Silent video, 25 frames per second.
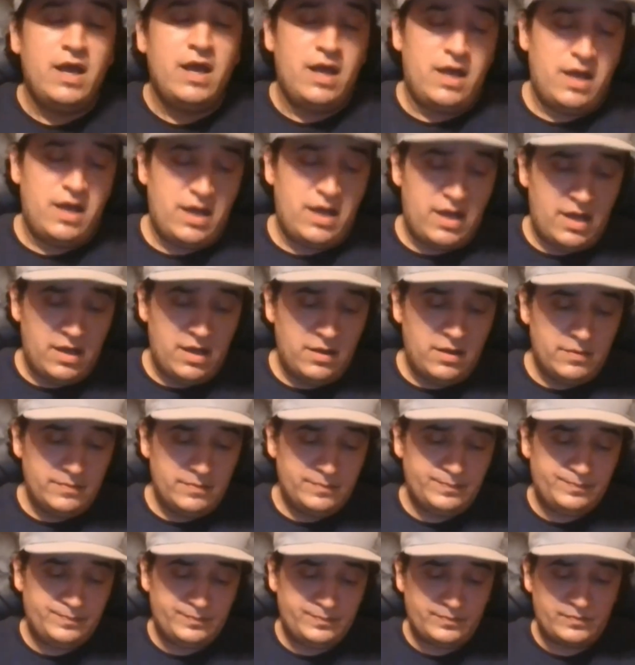
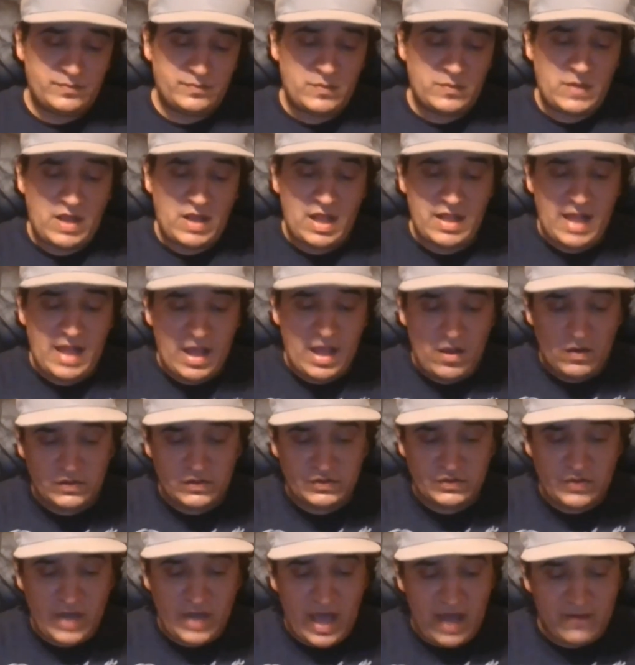Um, and I
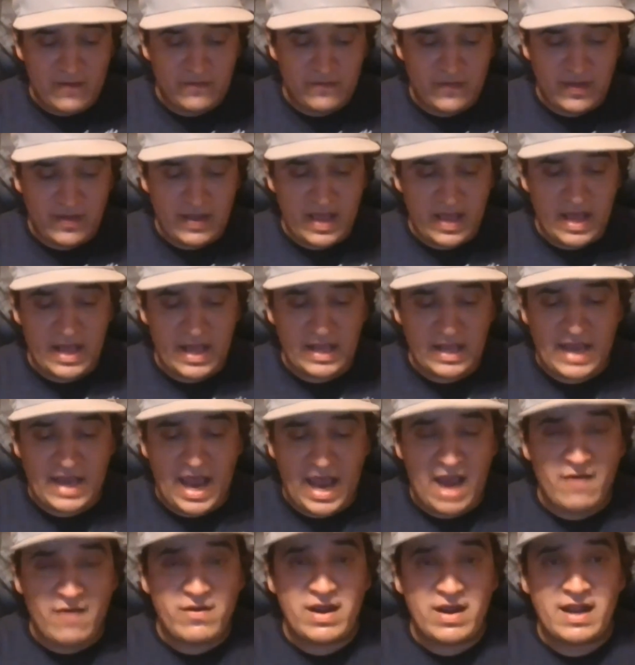also have
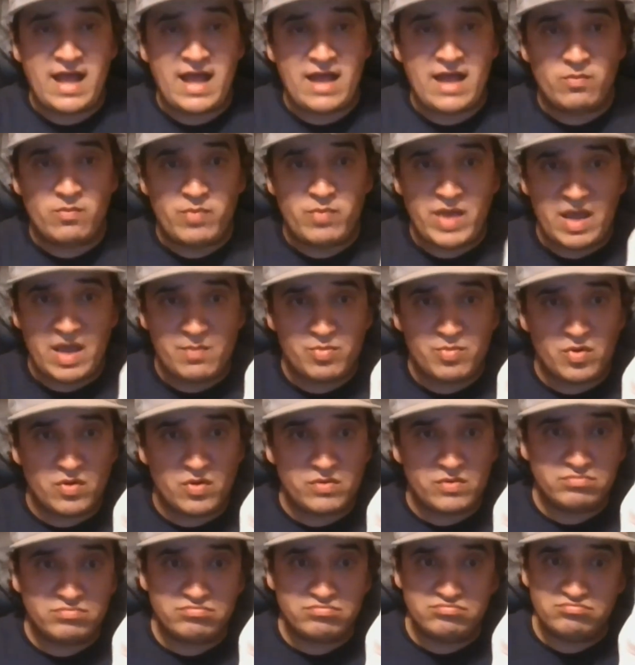carry a lot of
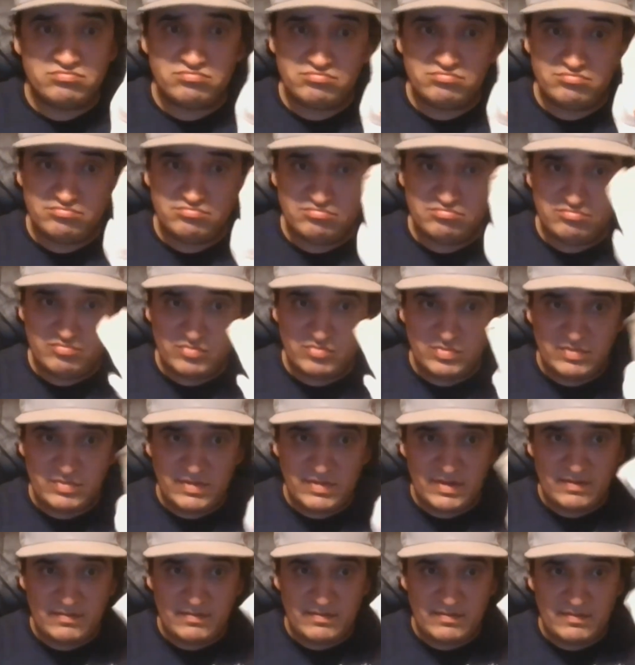paper
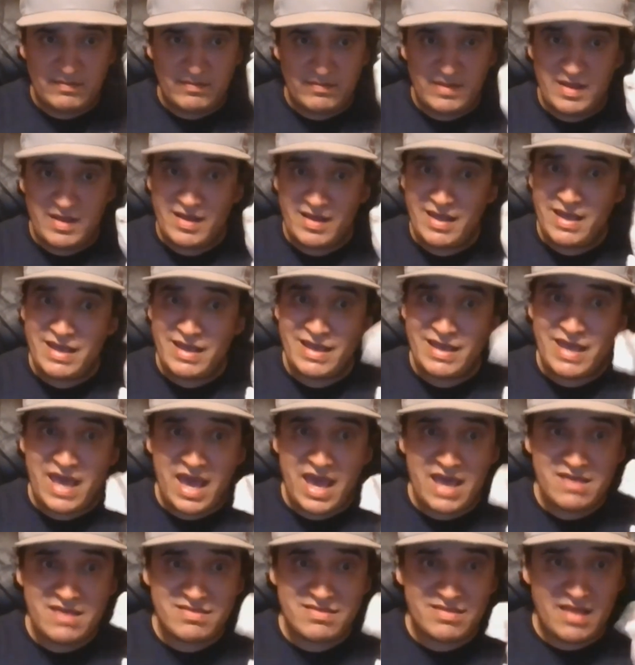in
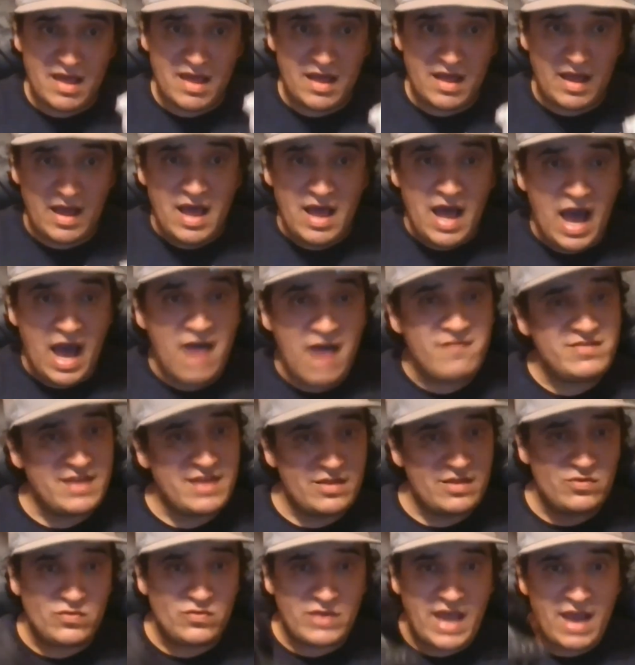case the obviously I
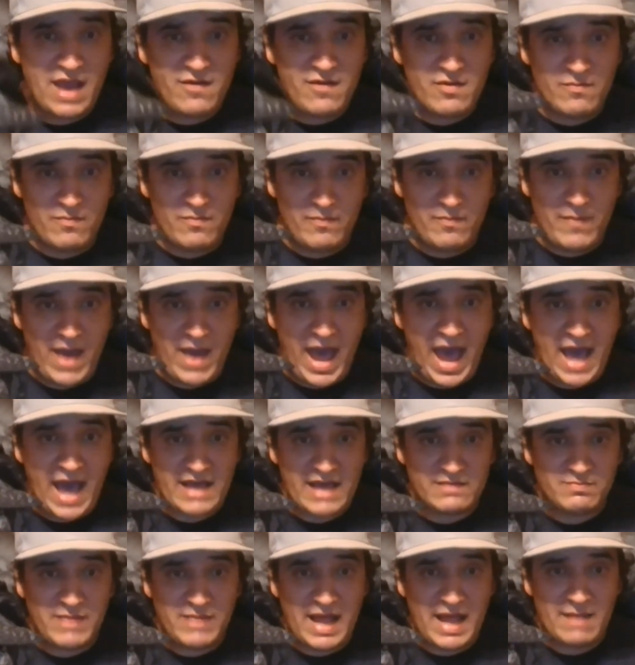do carry bags,
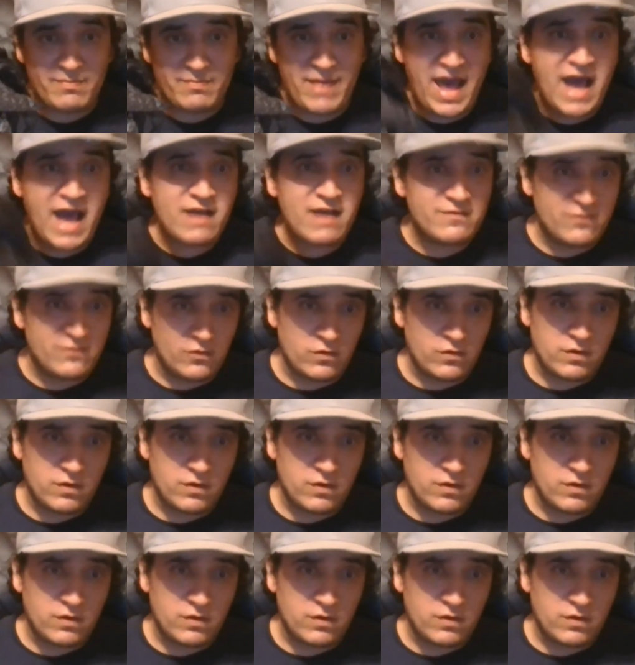black bags for